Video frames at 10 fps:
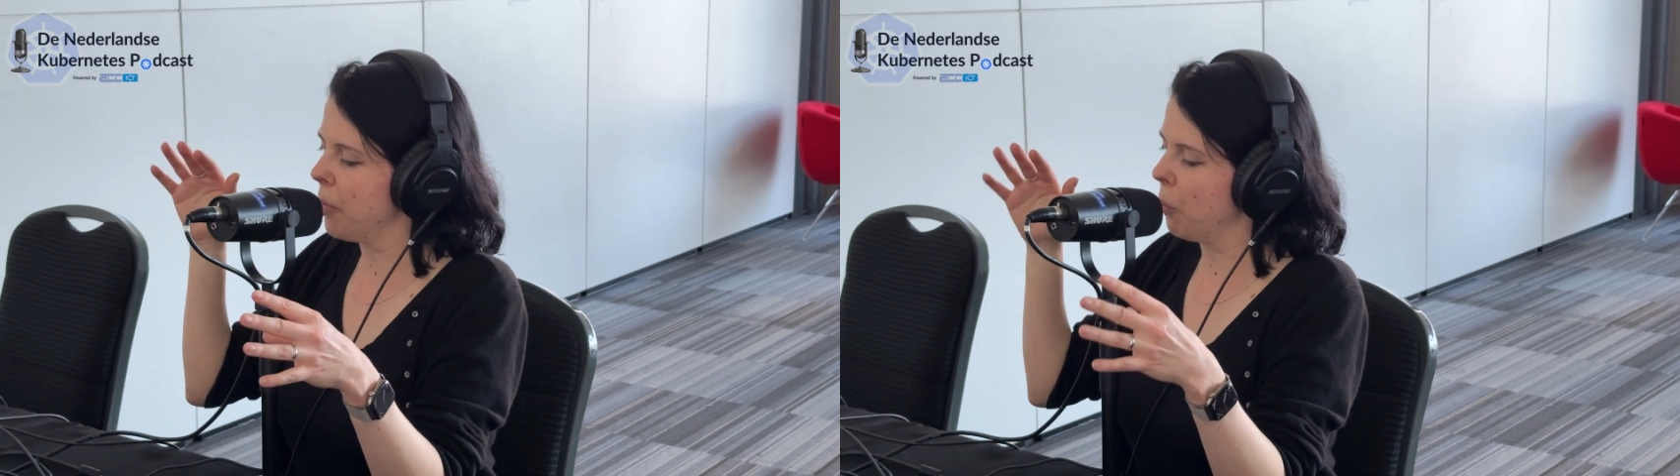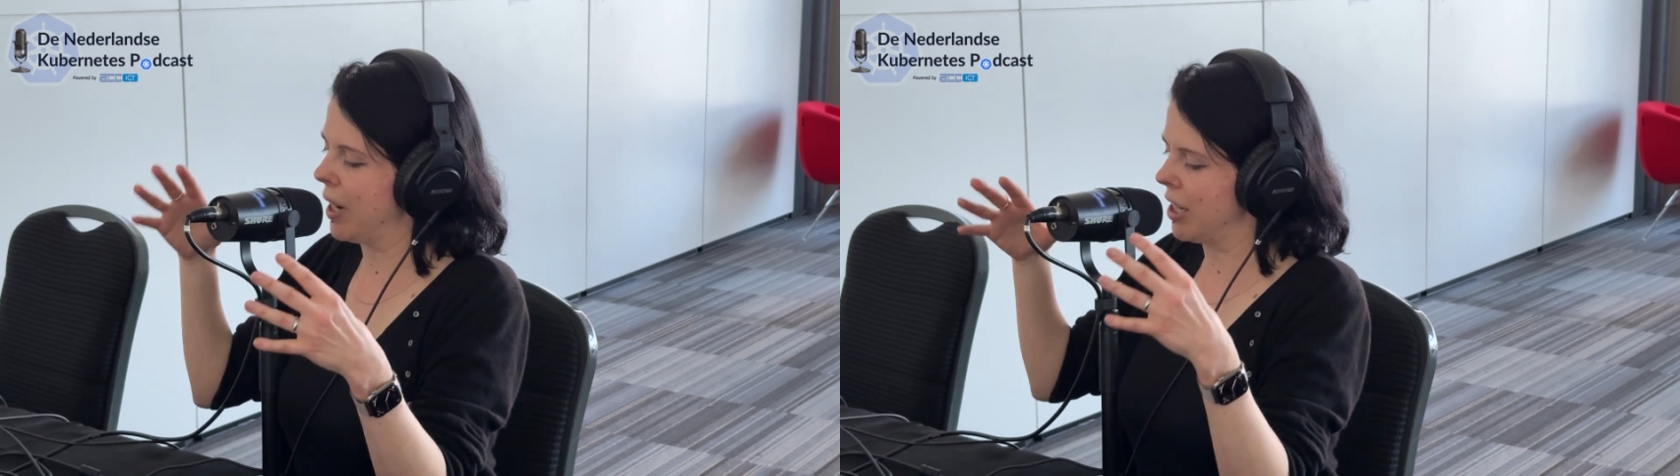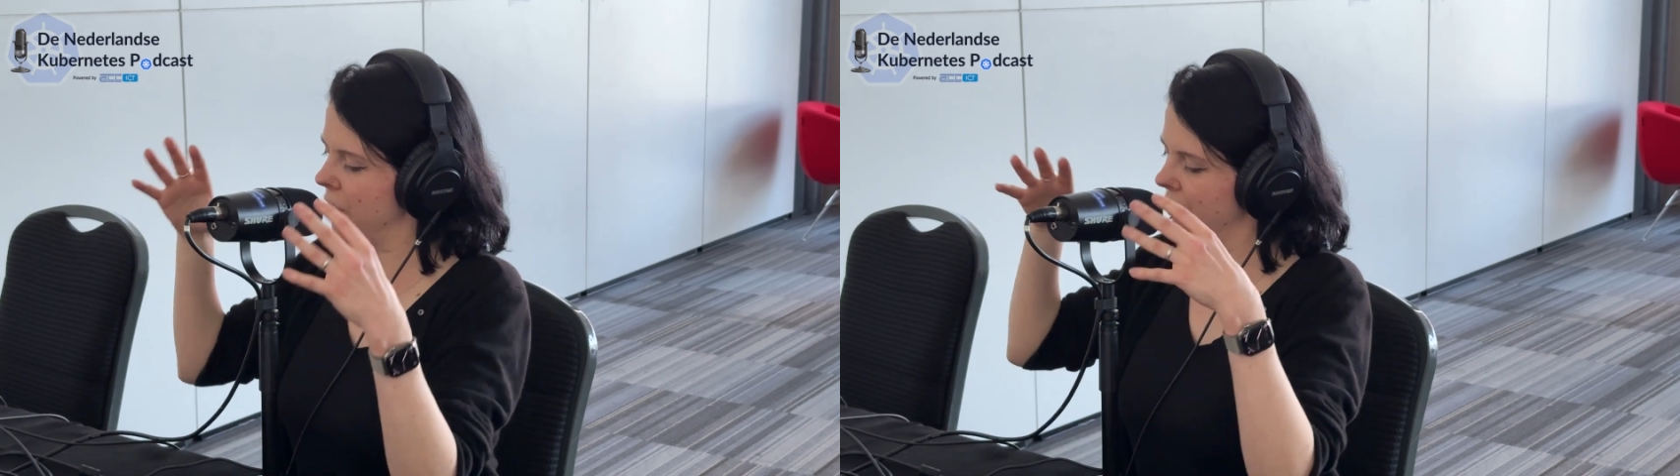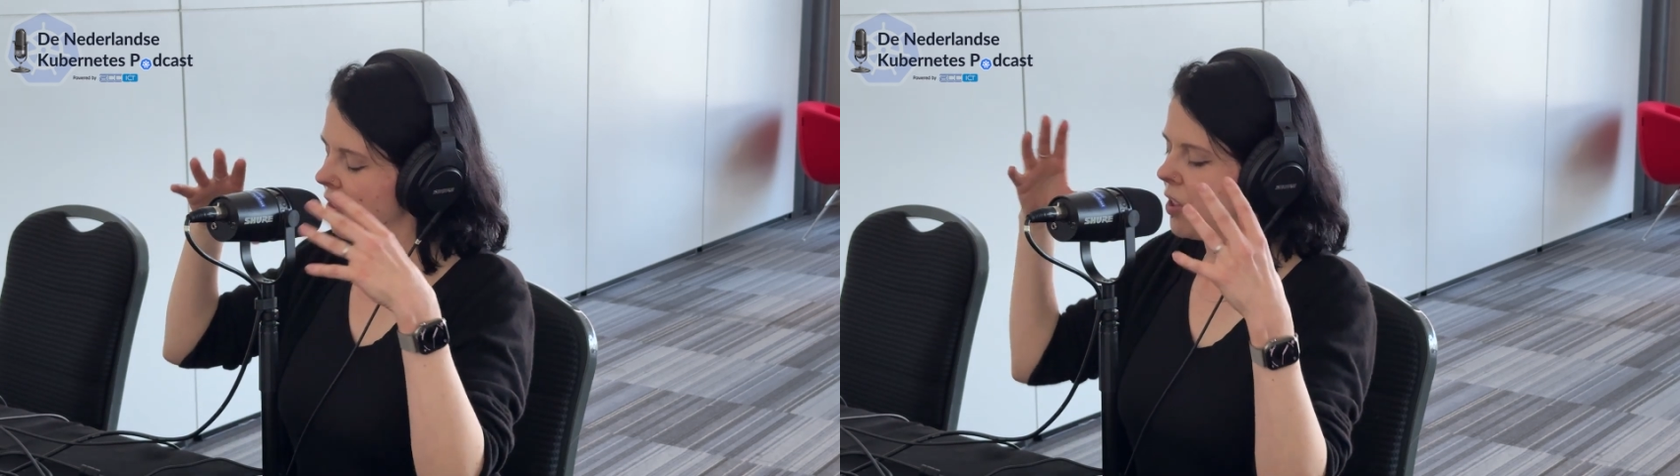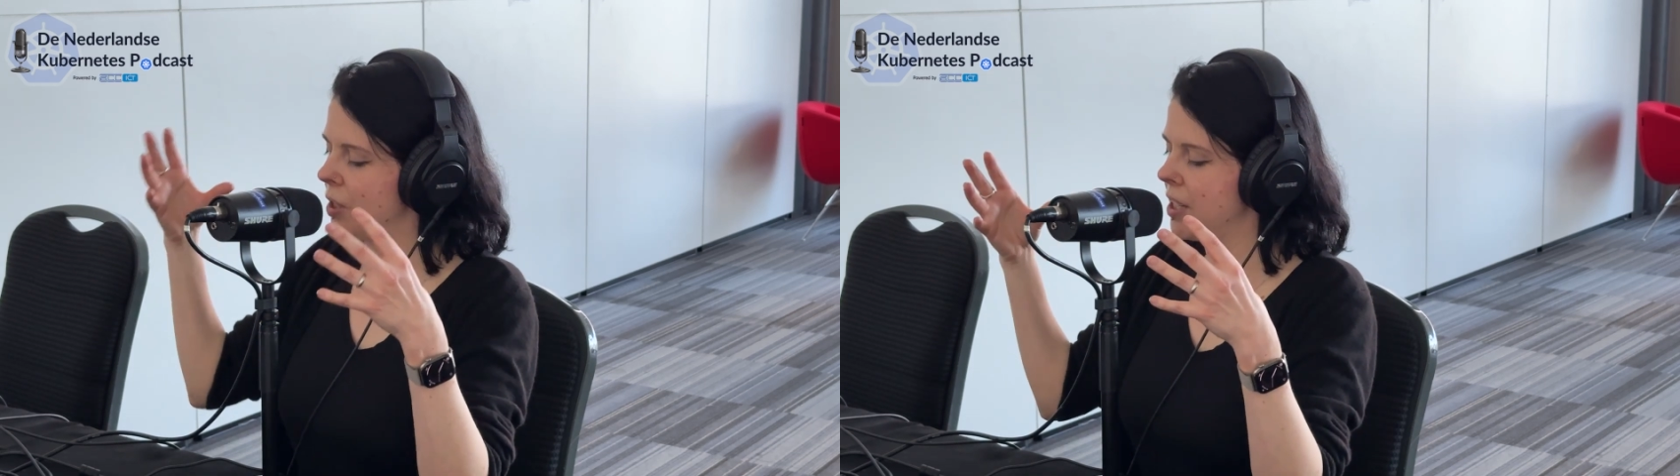when I
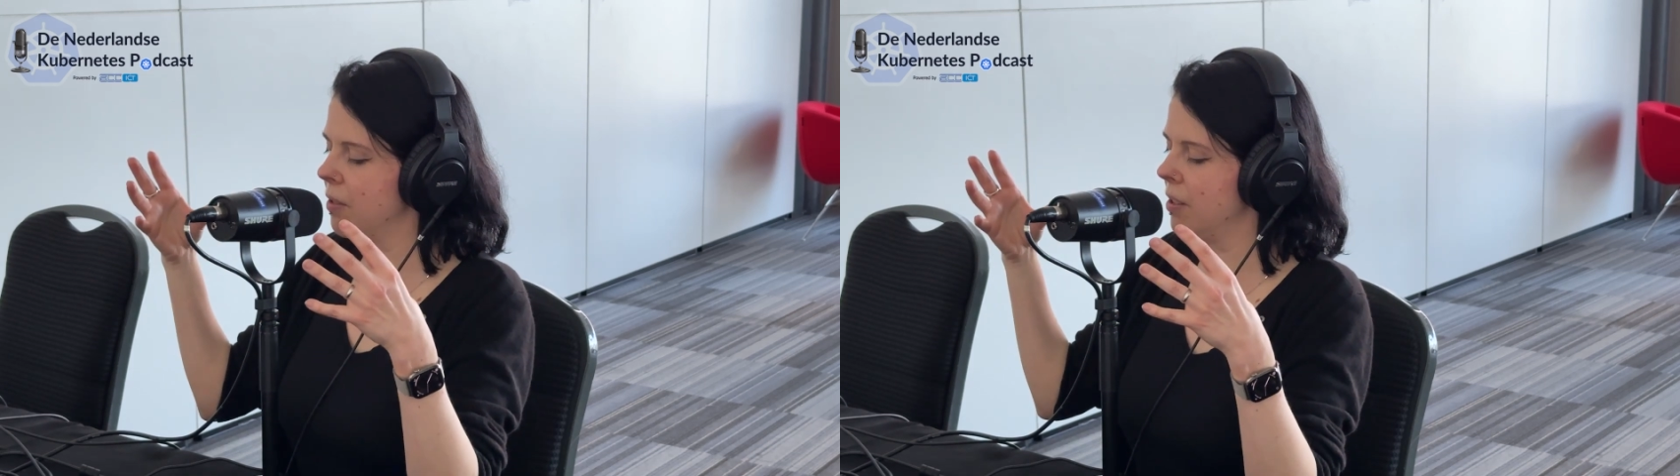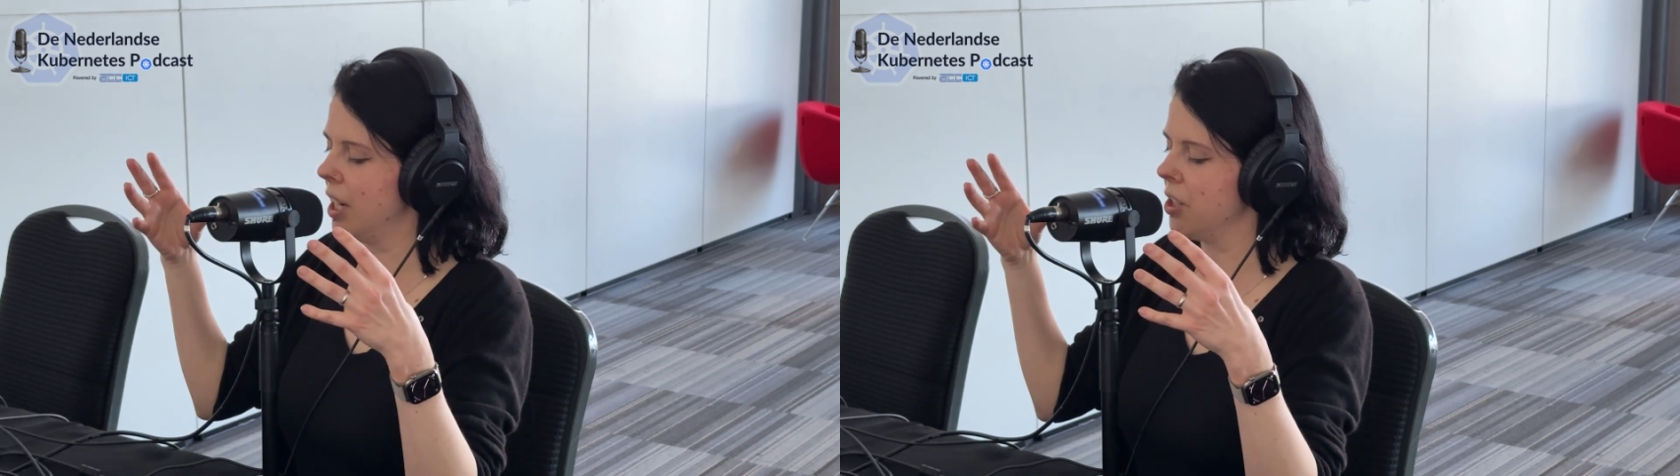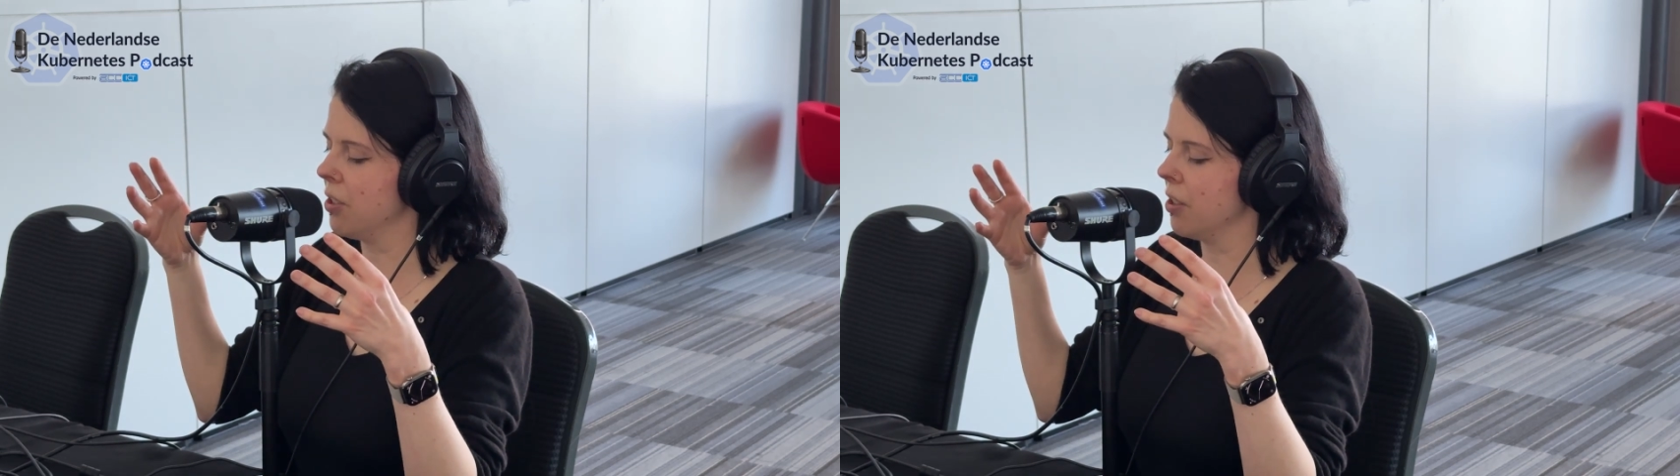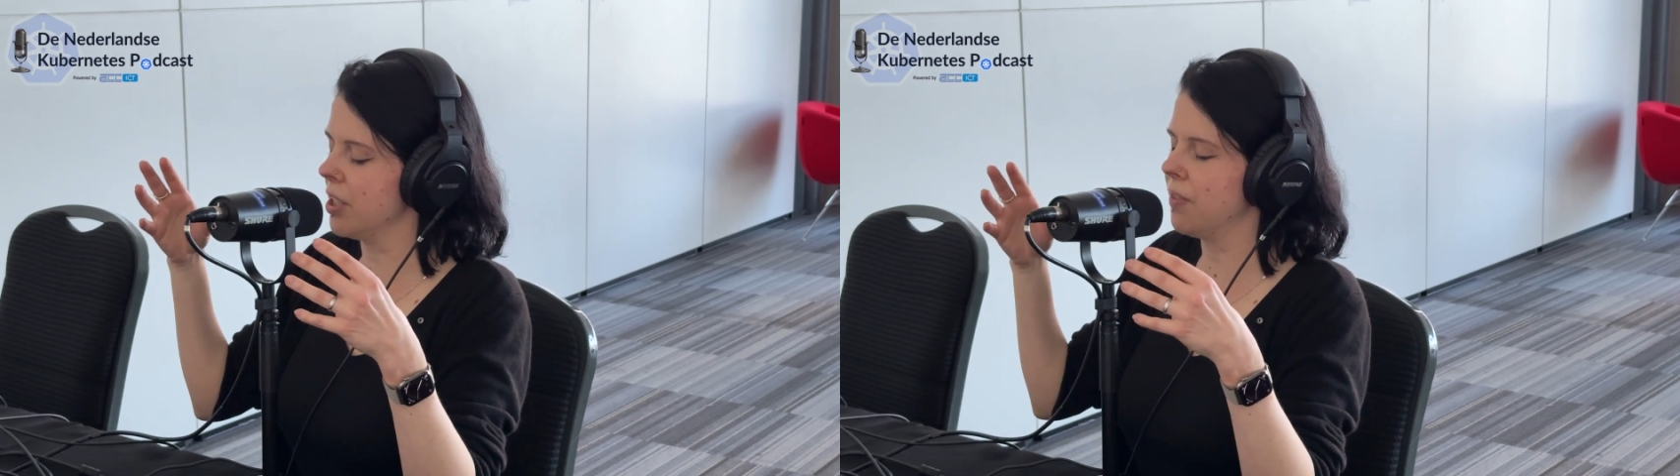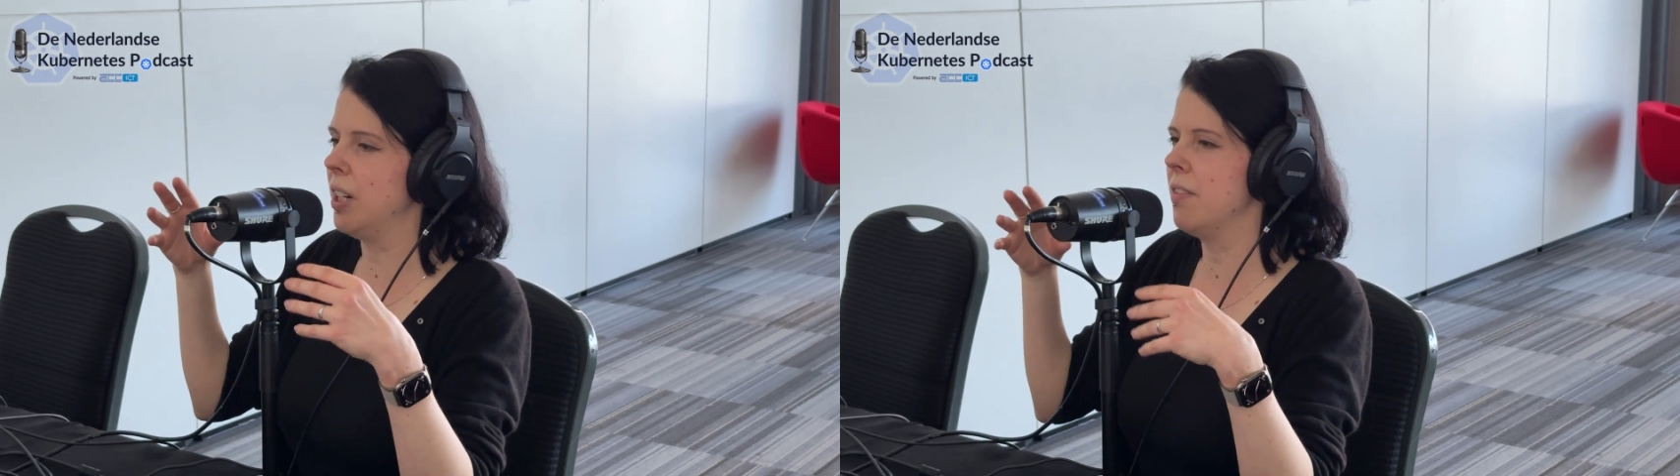visualized the rotations on the
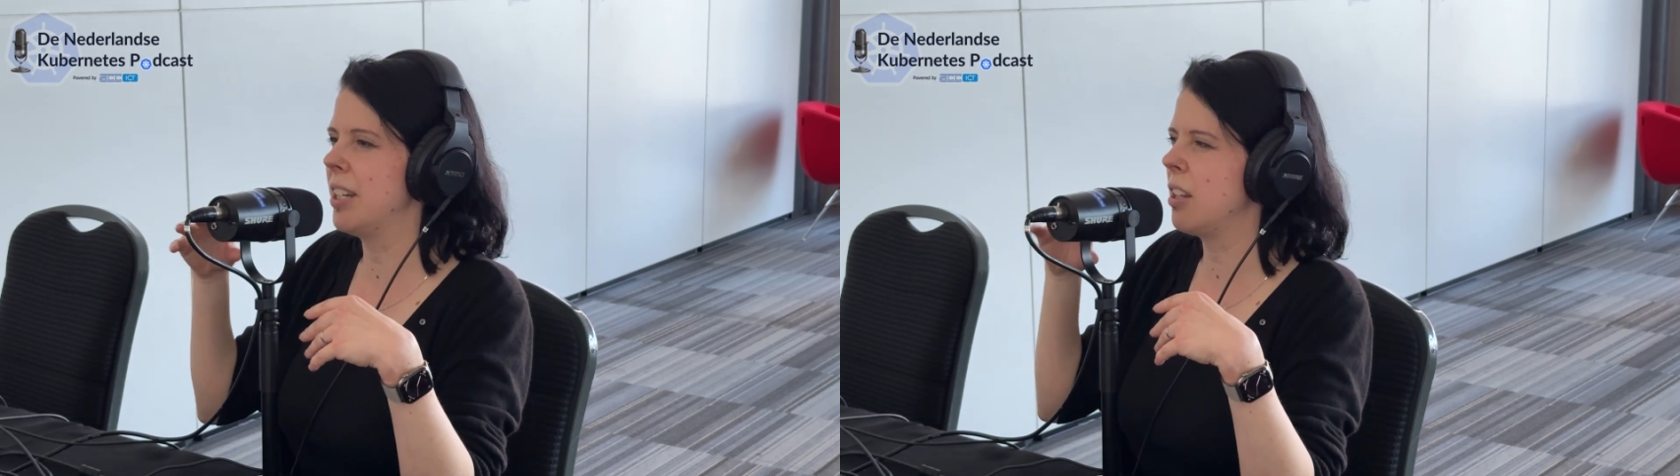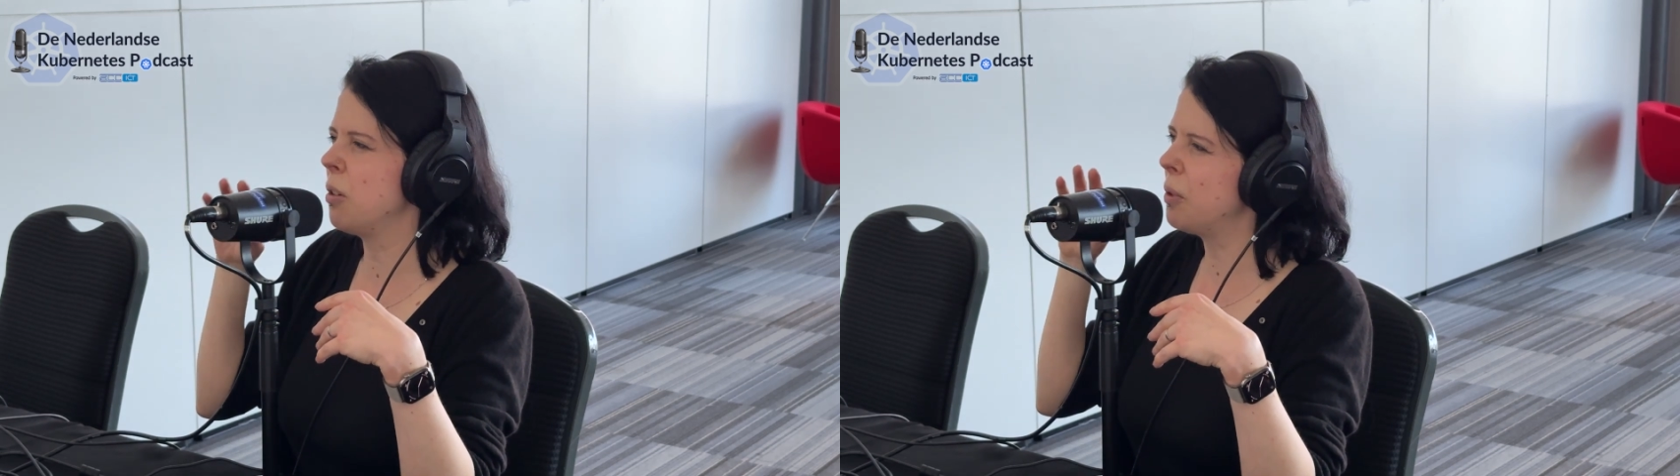sphere, and then I thought,